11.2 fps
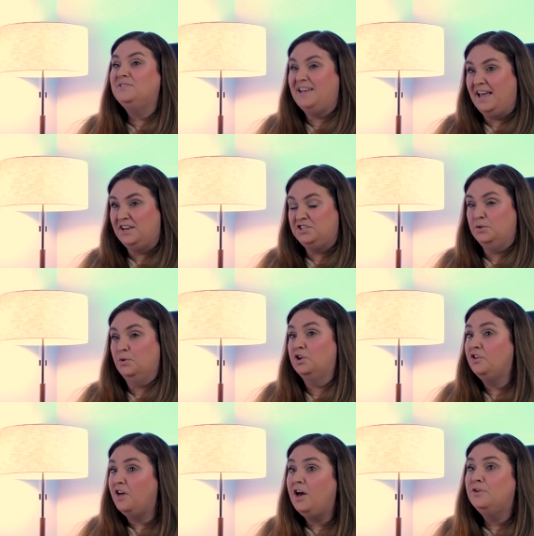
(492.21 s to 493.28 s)
days you are
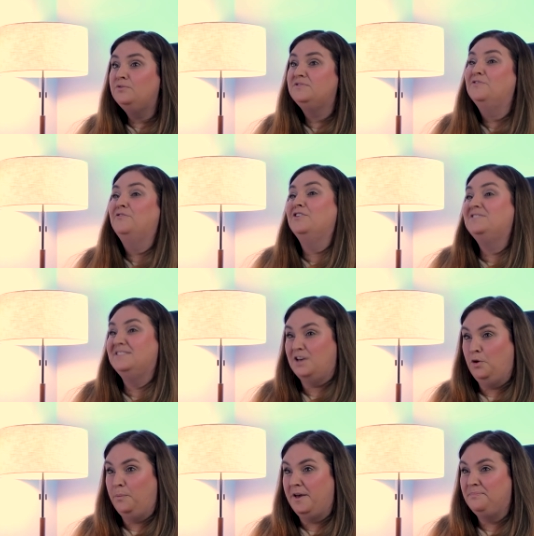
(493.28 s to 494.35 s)
closed versus
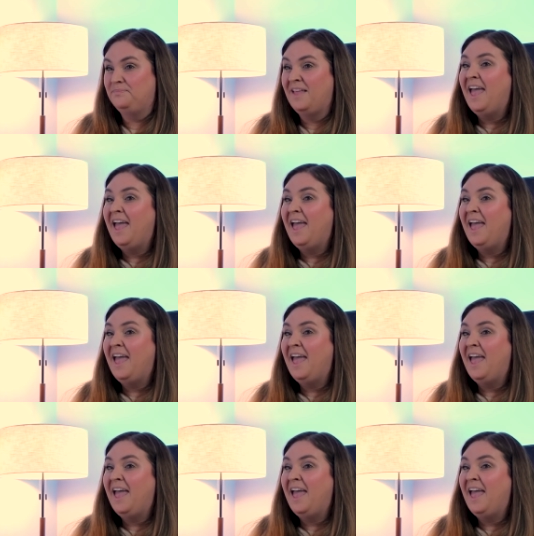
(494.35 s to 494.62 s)
open,